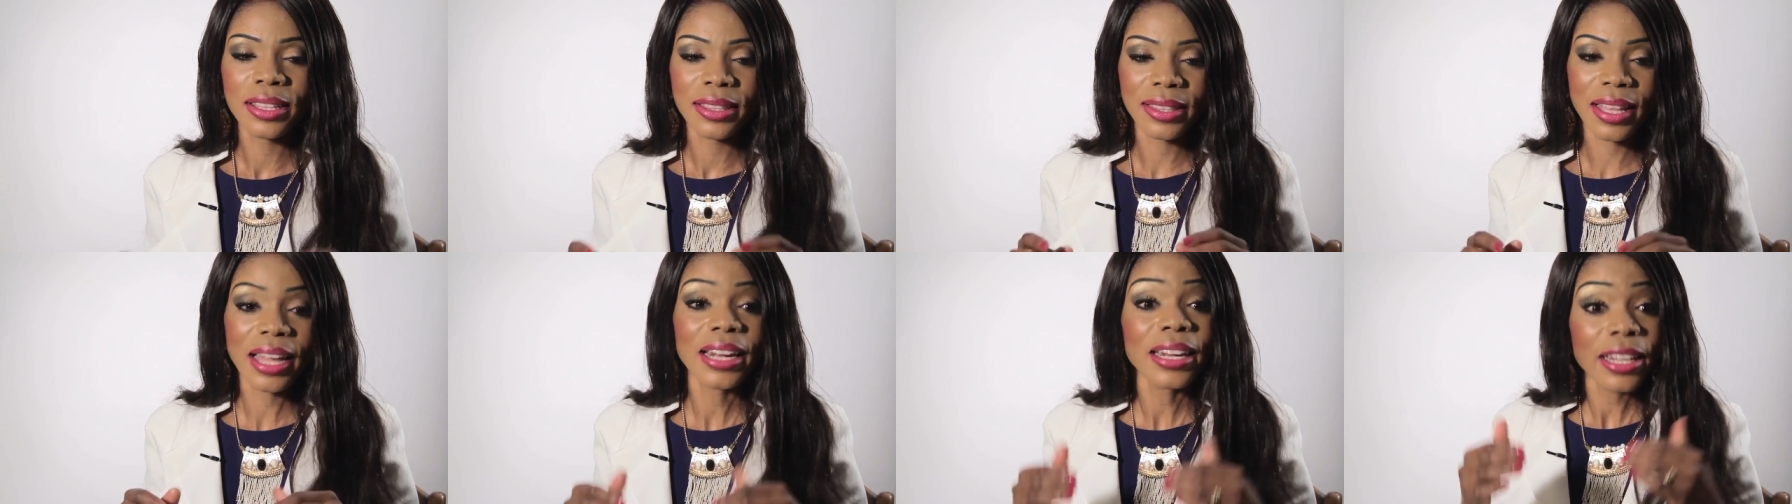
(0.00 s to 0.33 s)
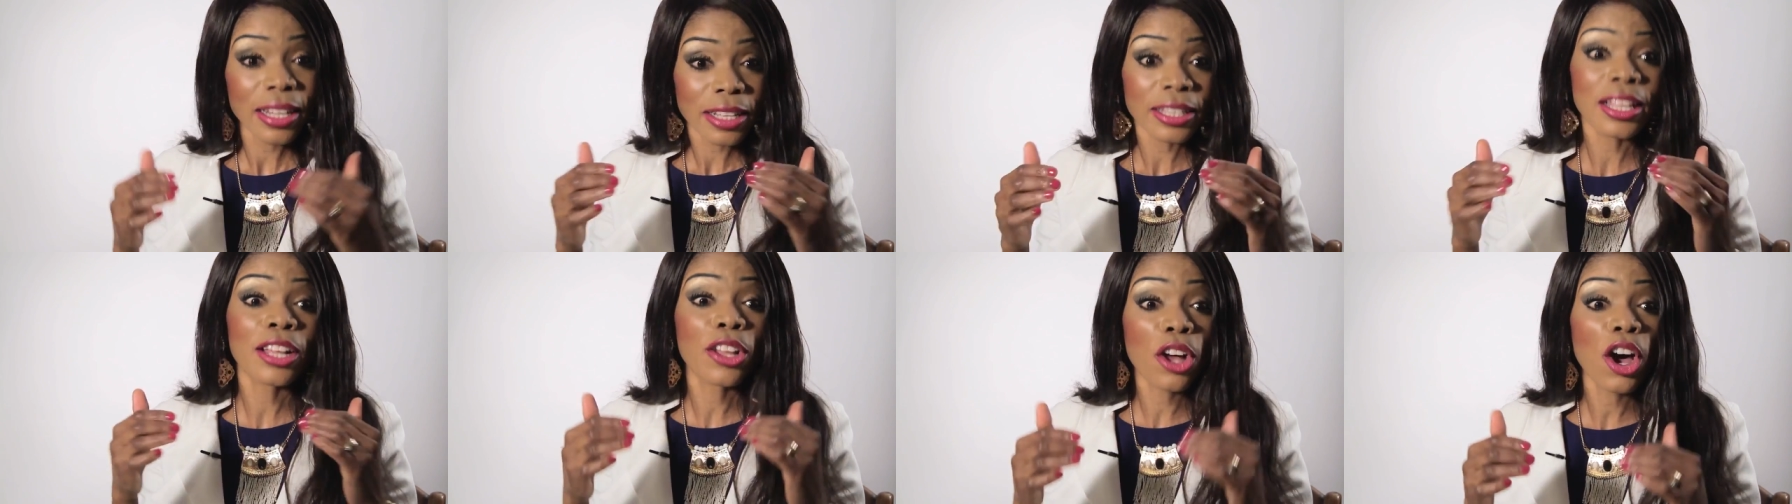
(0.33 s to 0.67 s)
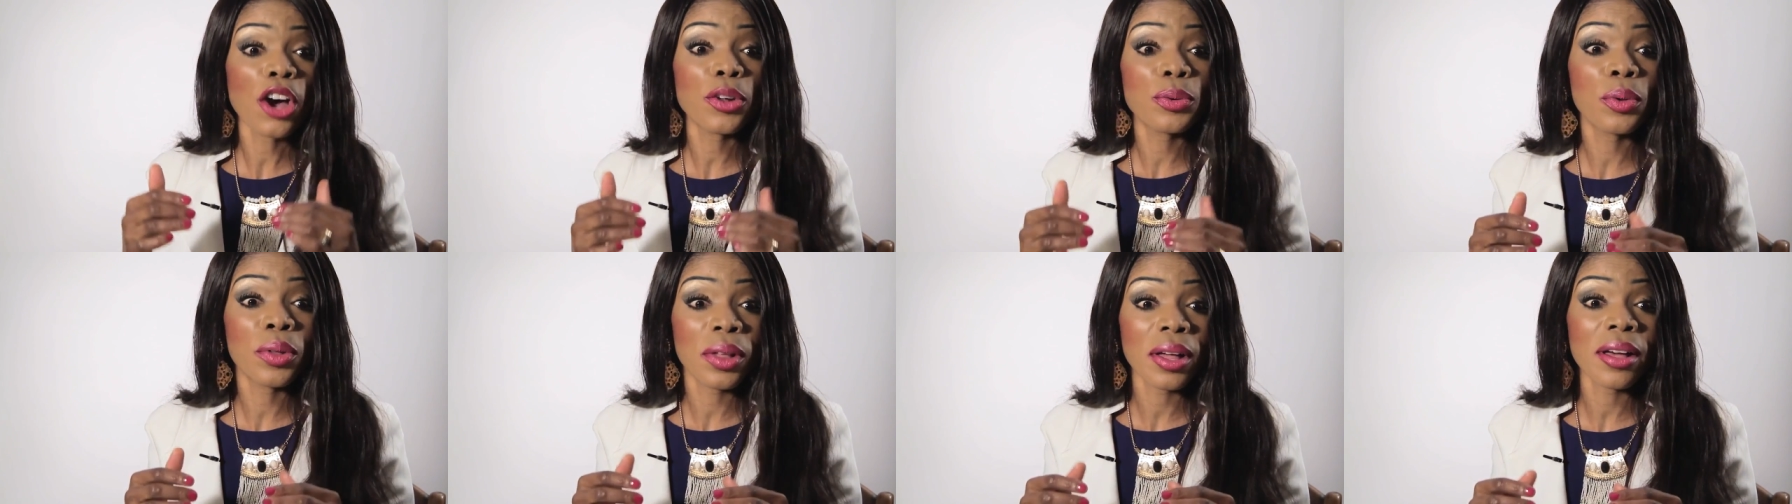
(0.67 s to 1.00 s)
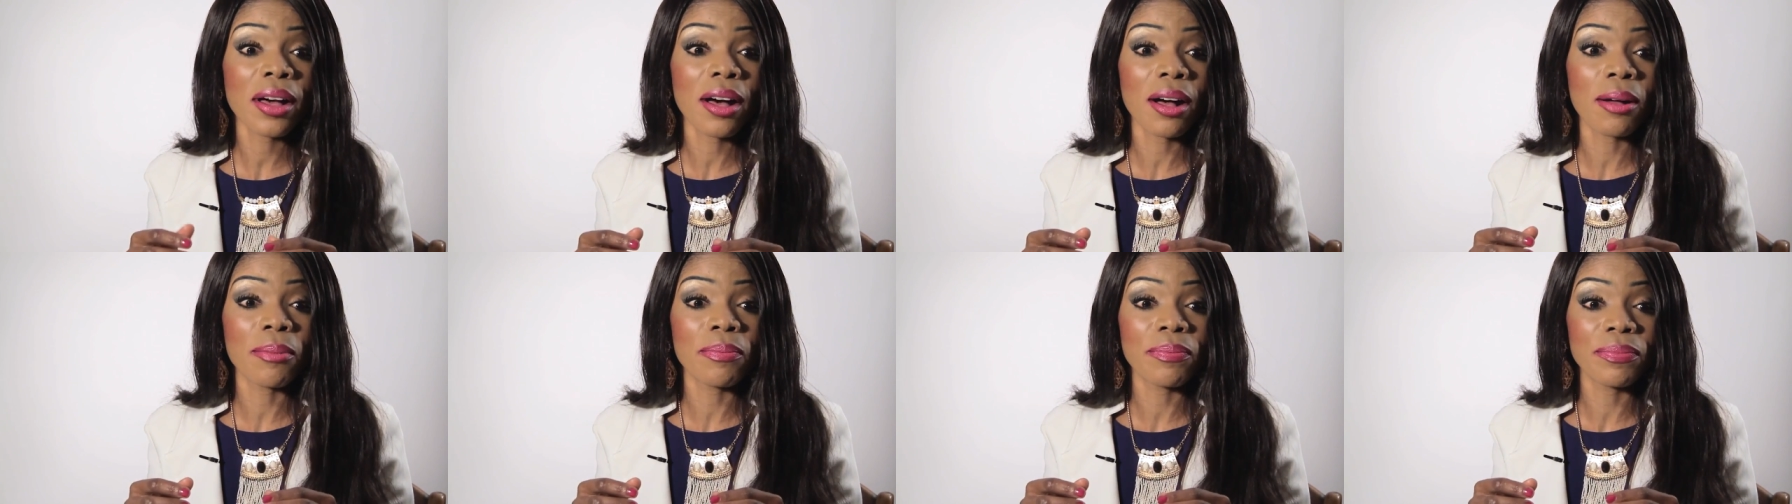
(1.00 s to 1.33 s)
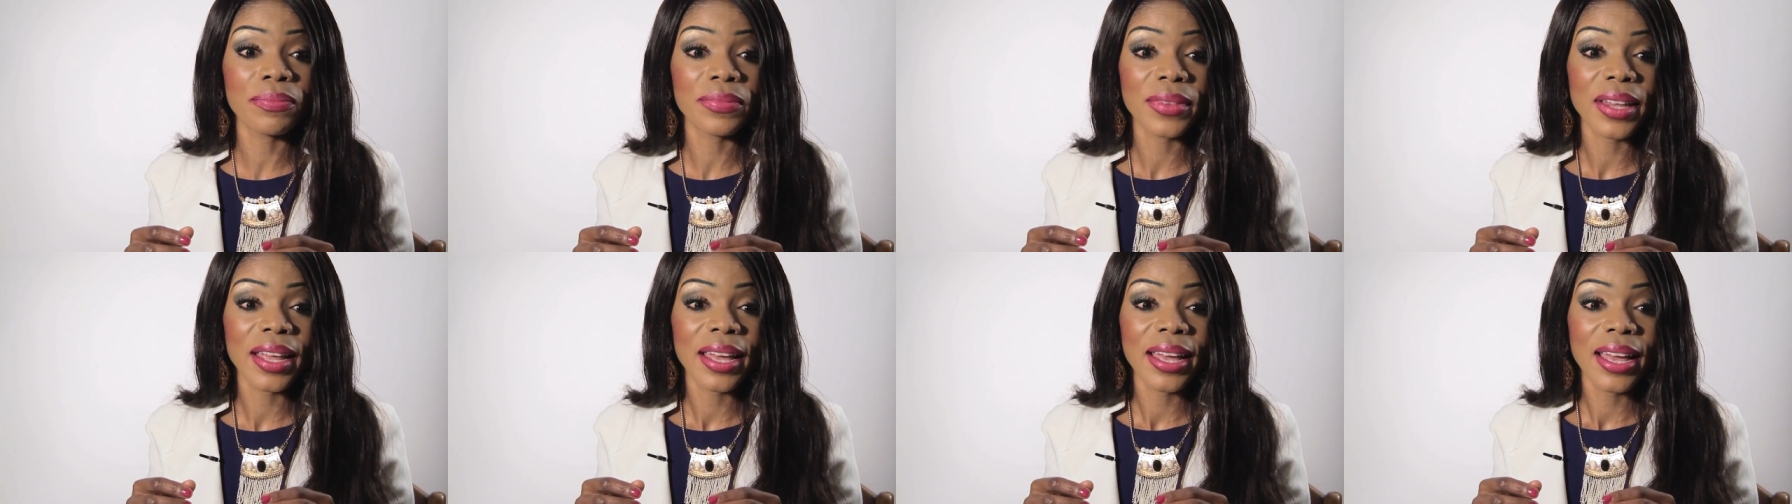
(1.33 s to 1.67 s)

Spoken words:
that the God will come